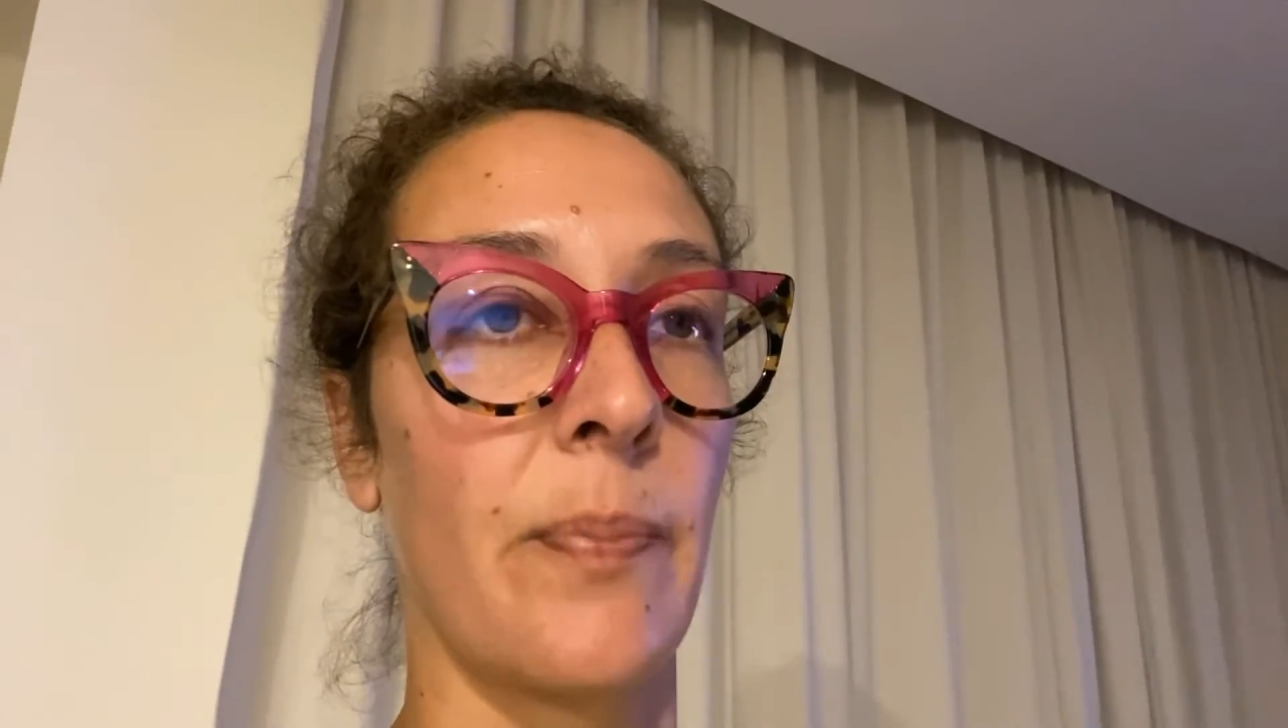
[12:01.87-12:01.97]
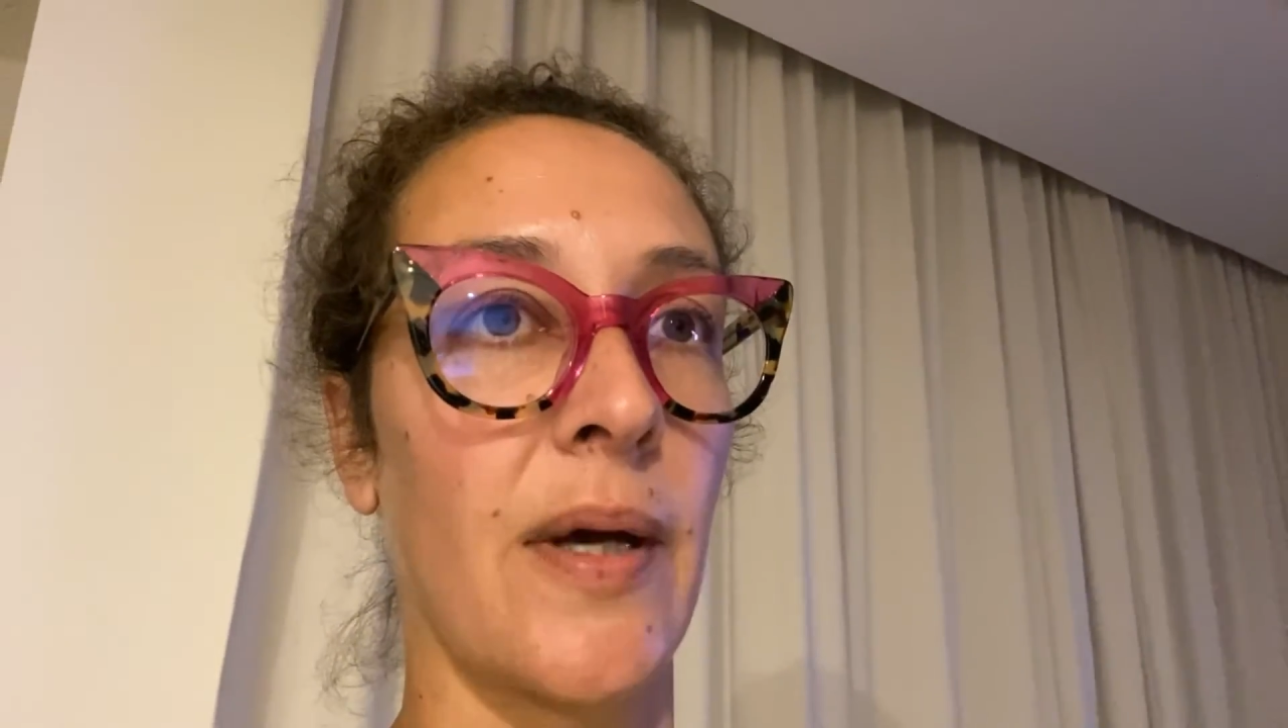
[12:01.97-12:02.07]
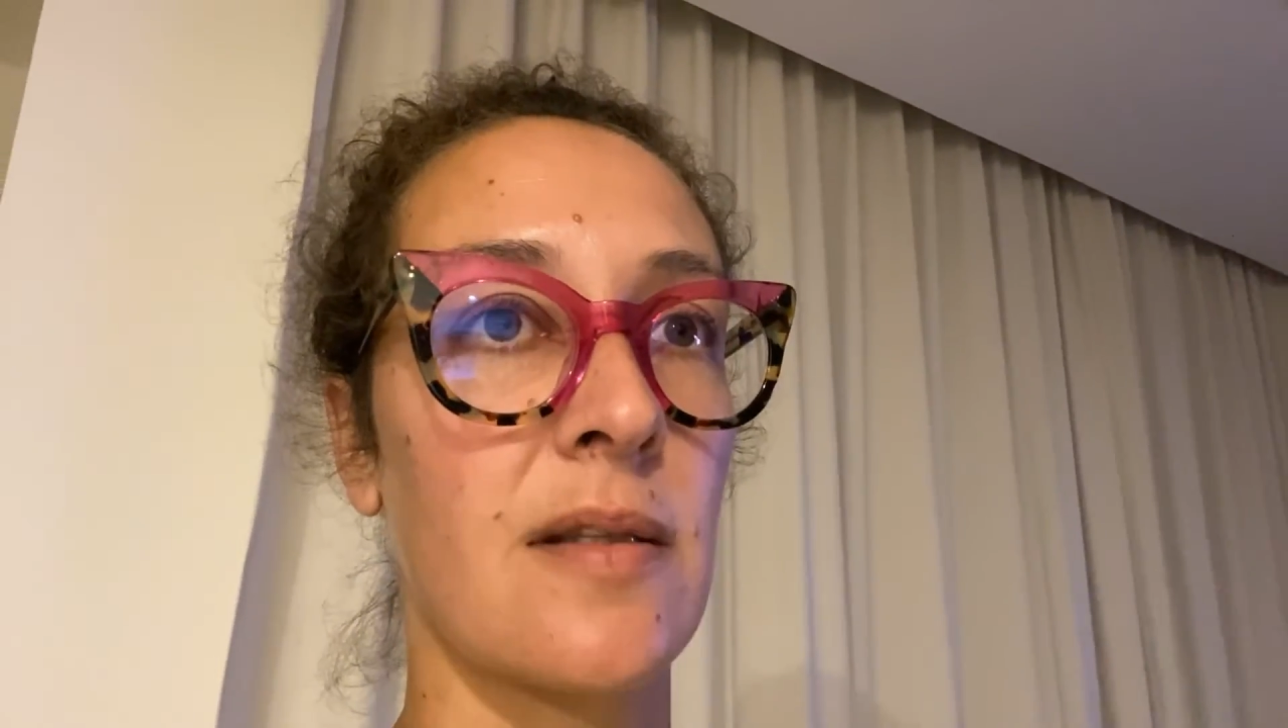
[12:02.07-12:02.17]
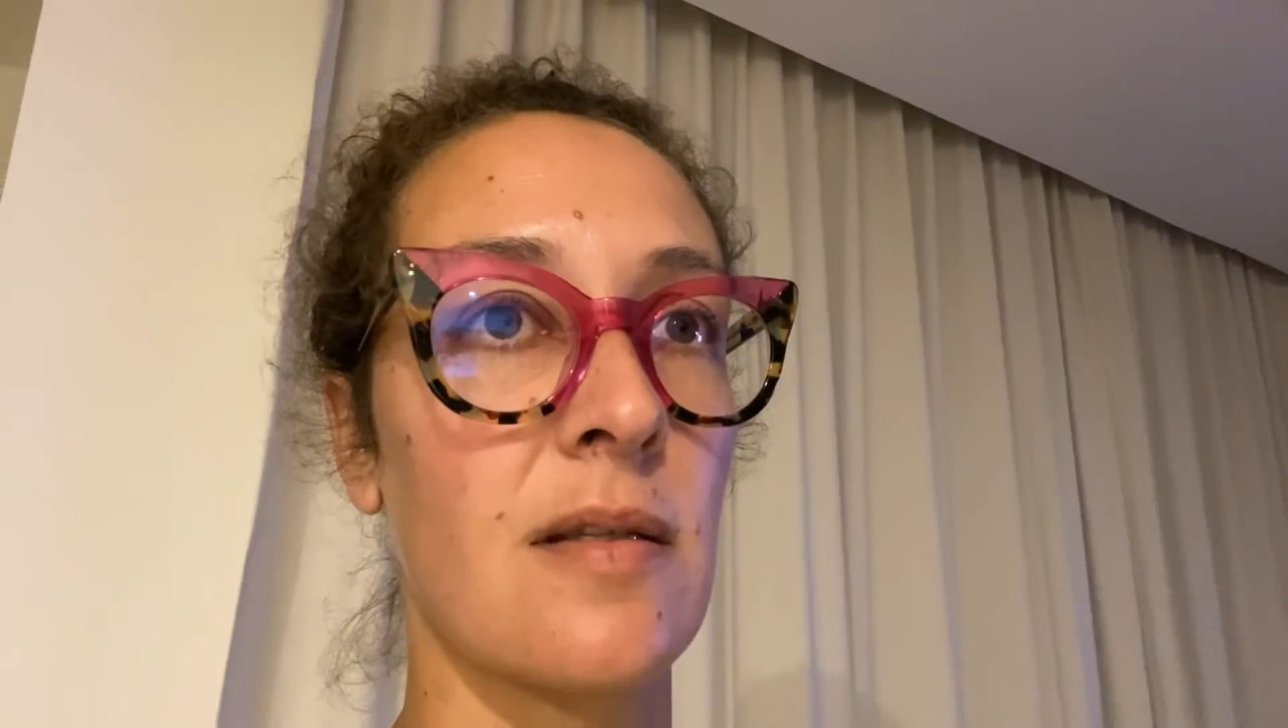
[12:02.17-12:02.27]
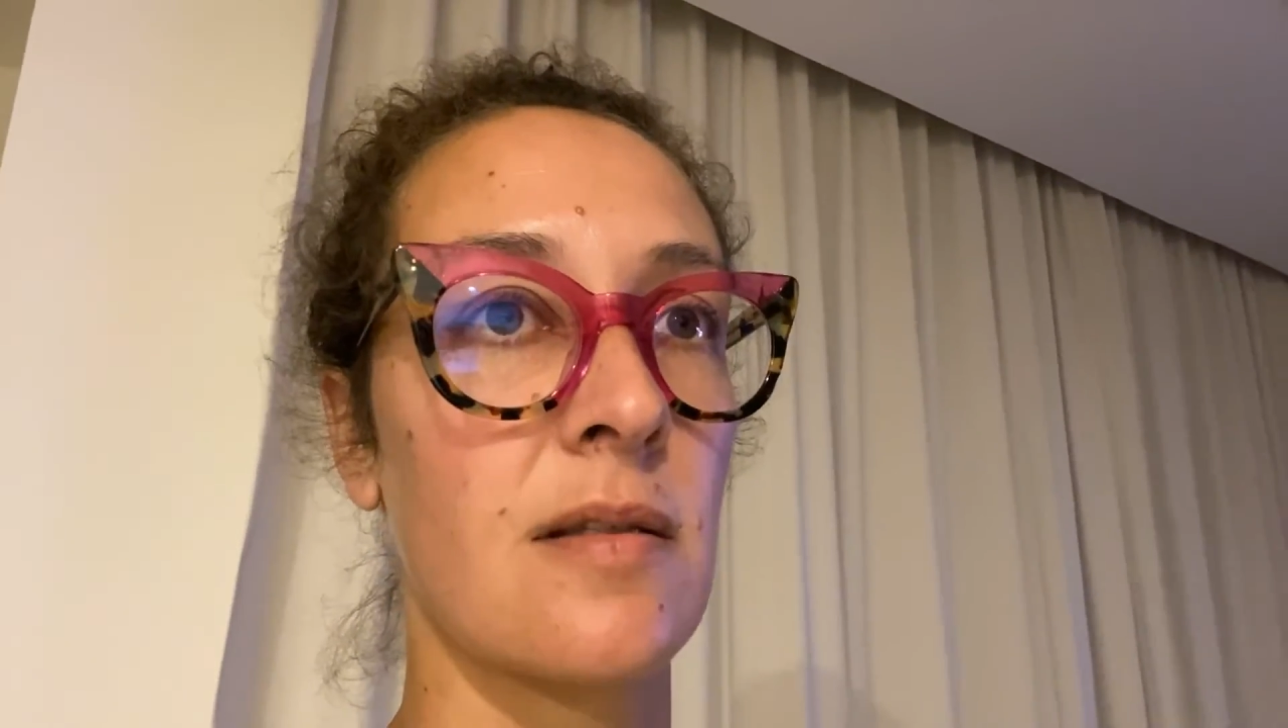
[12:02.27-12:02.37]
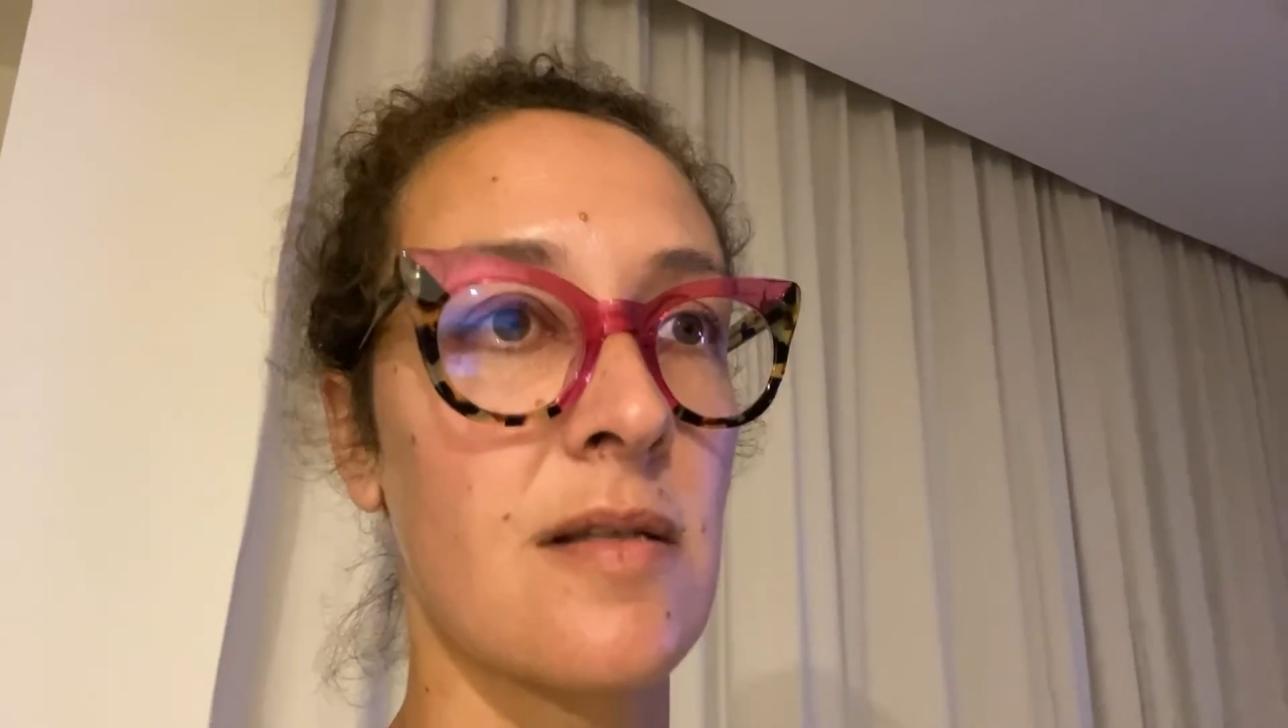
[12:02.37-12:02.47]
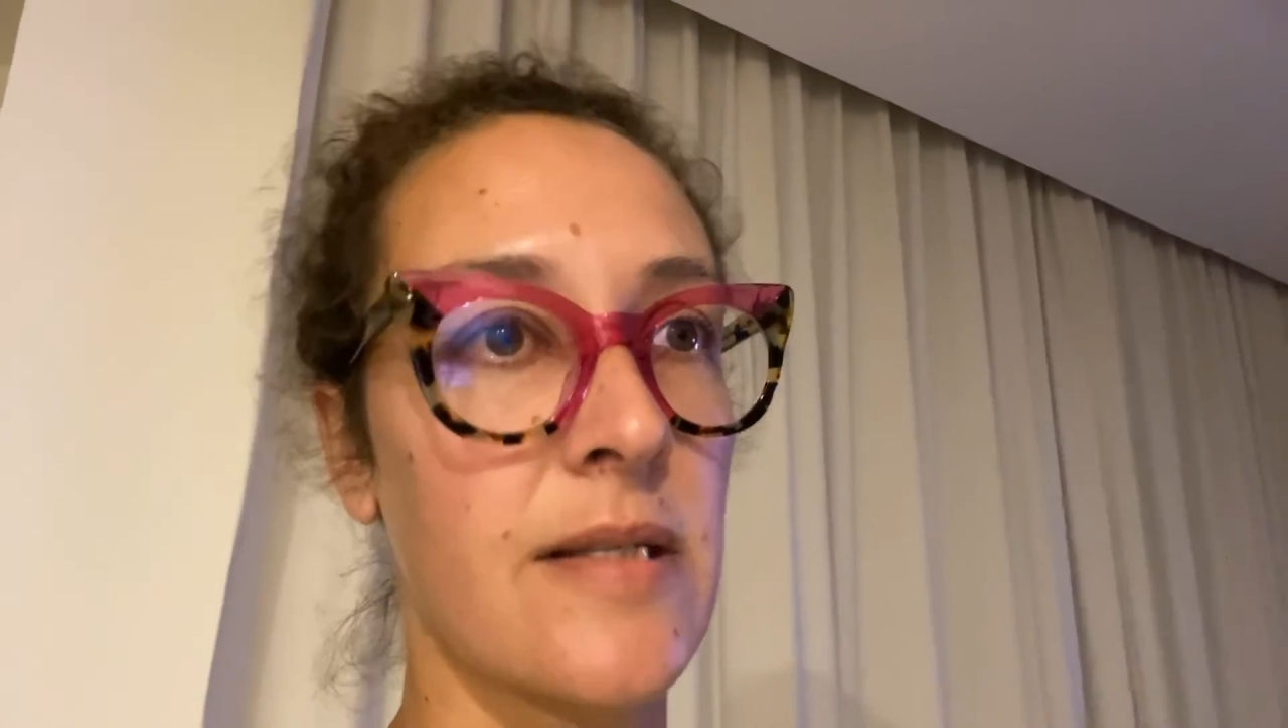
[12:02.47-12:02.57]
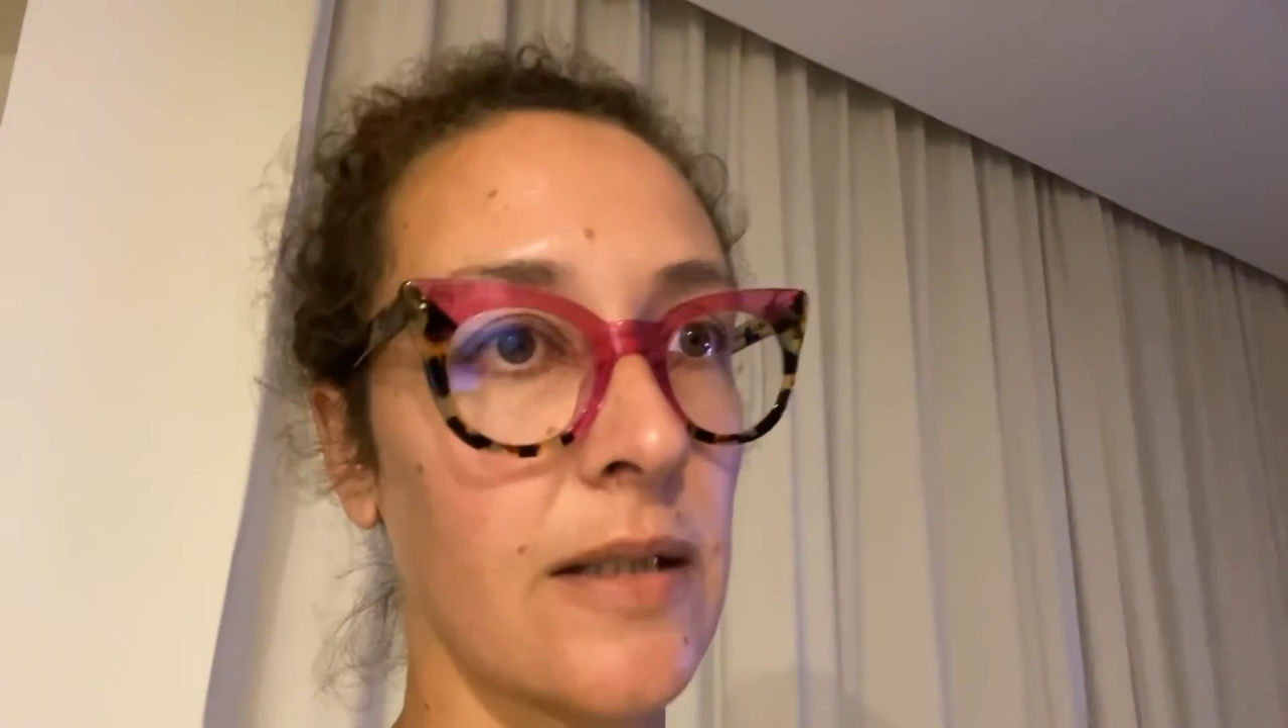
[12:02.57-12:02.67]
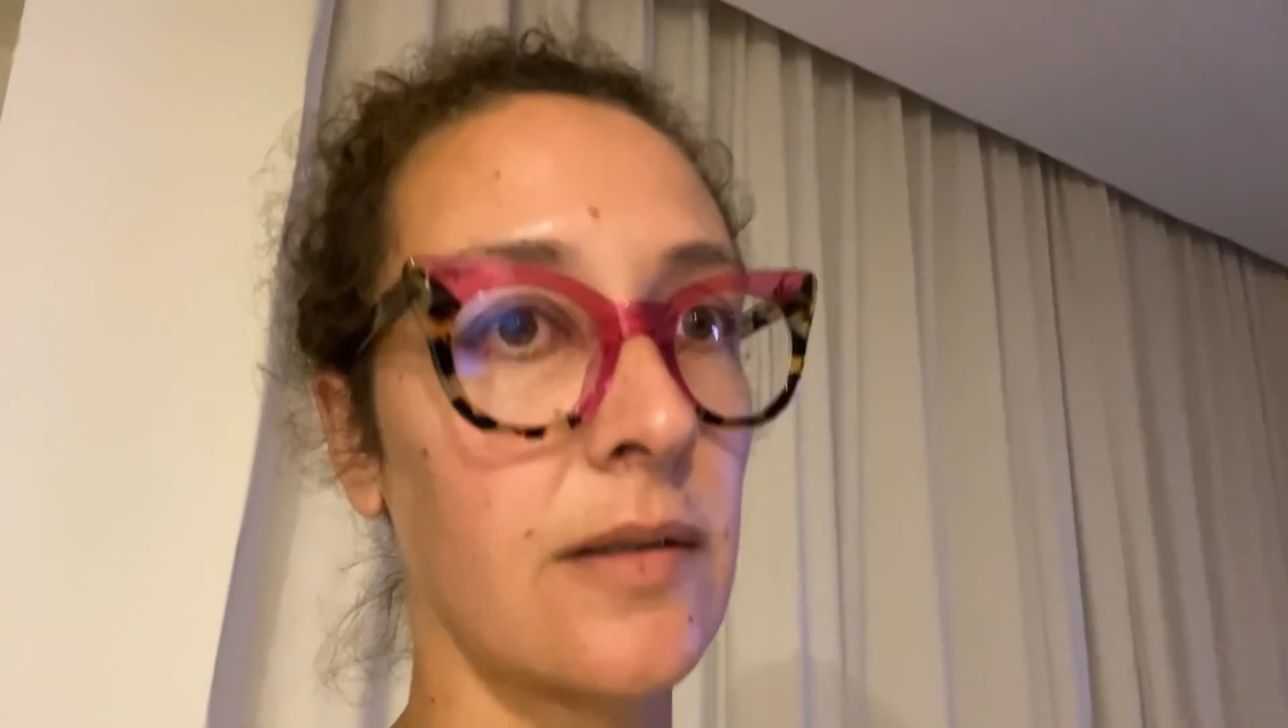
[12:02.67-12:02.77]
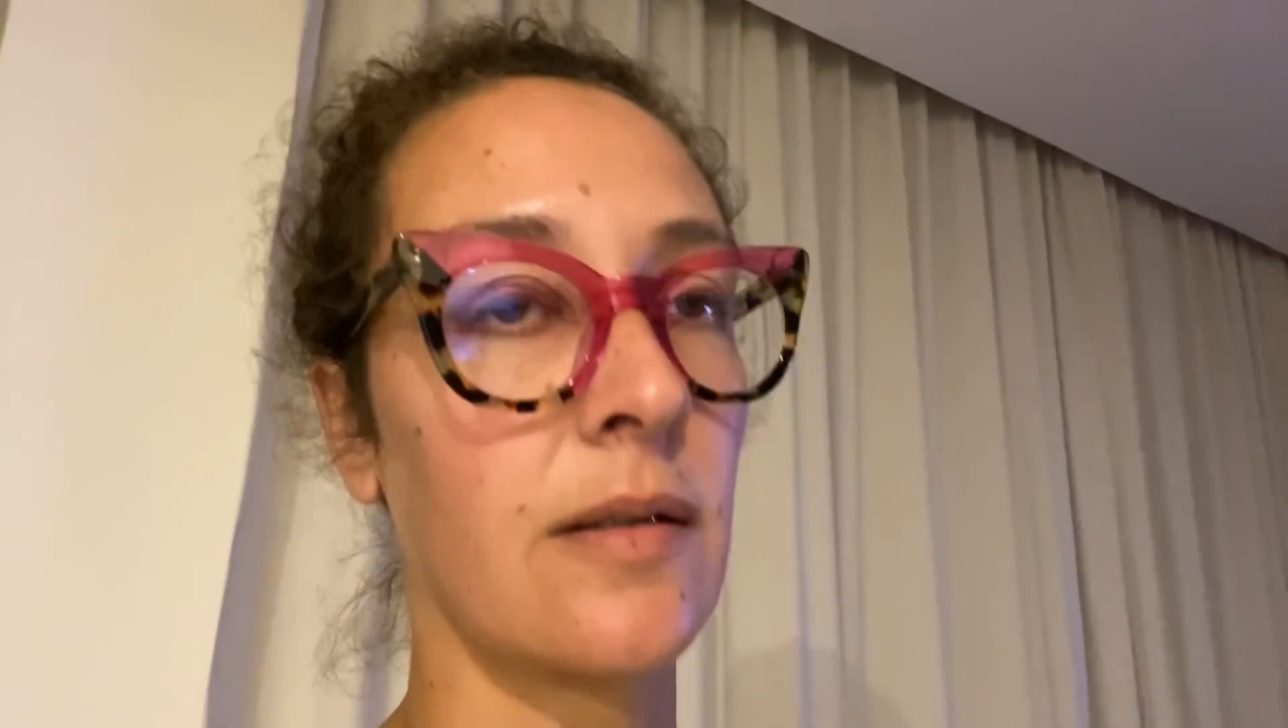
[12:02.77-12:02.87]
but
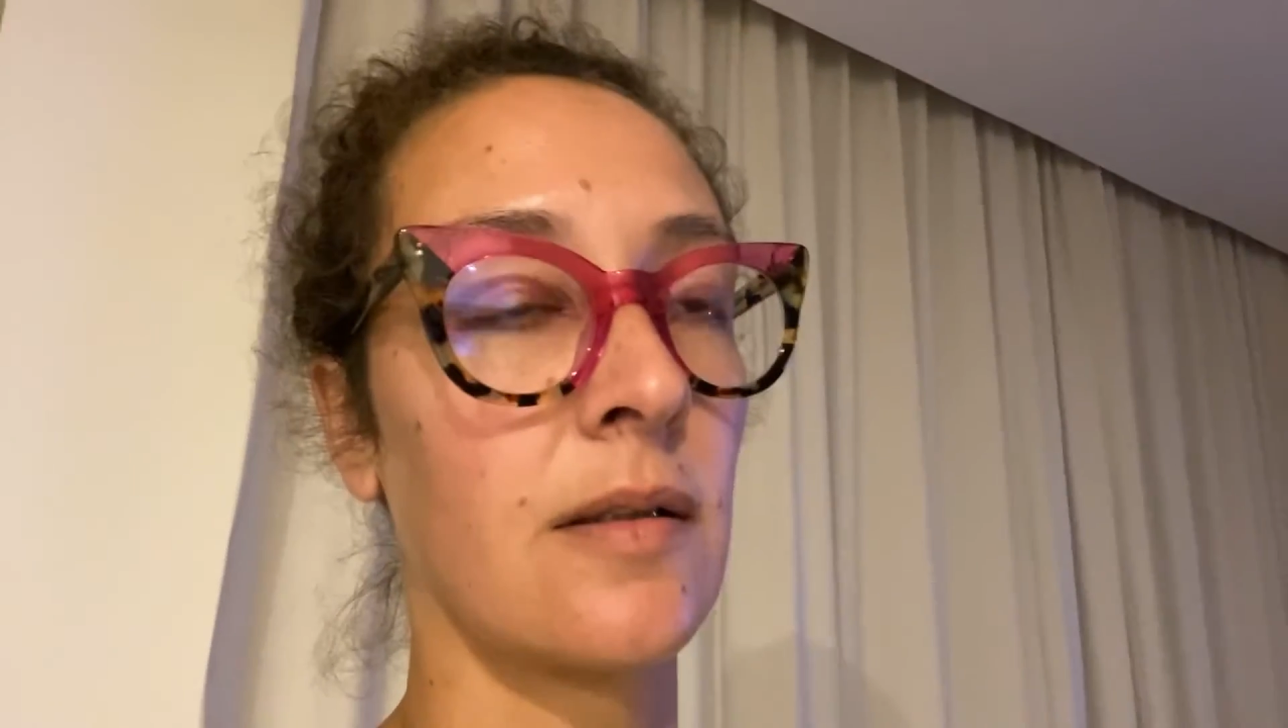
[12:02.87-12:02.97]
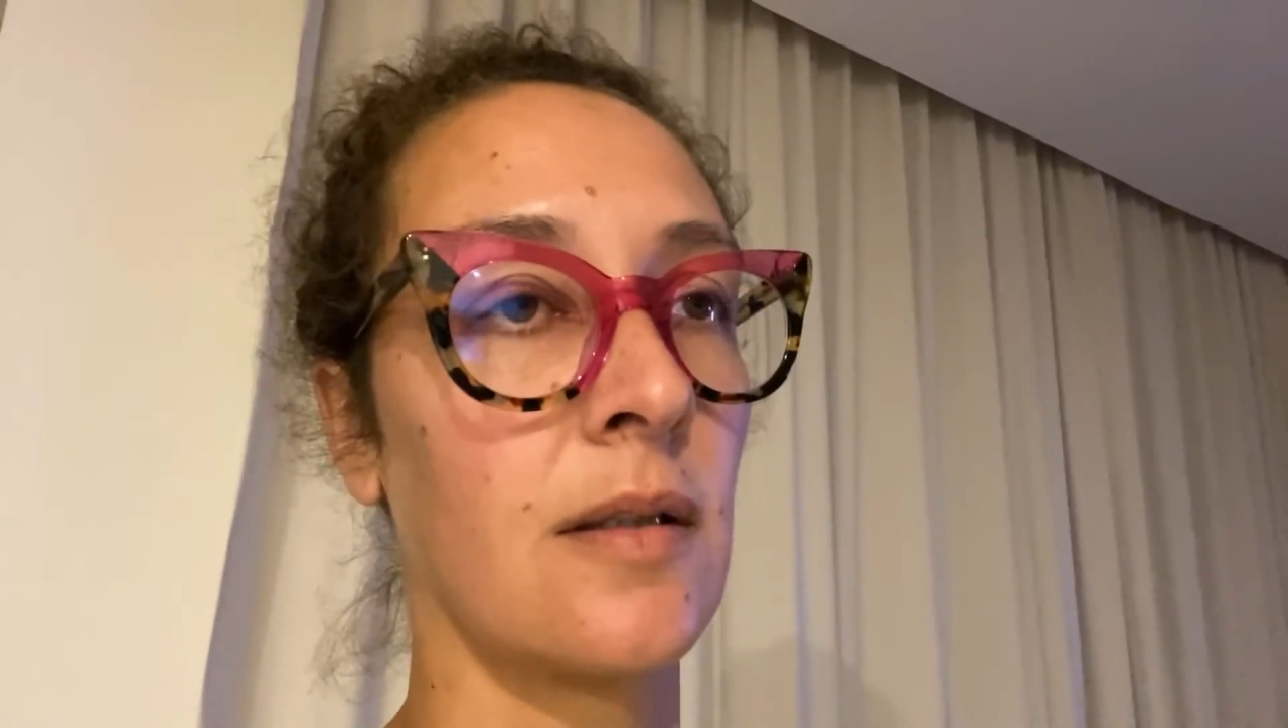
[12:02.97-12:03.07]
still.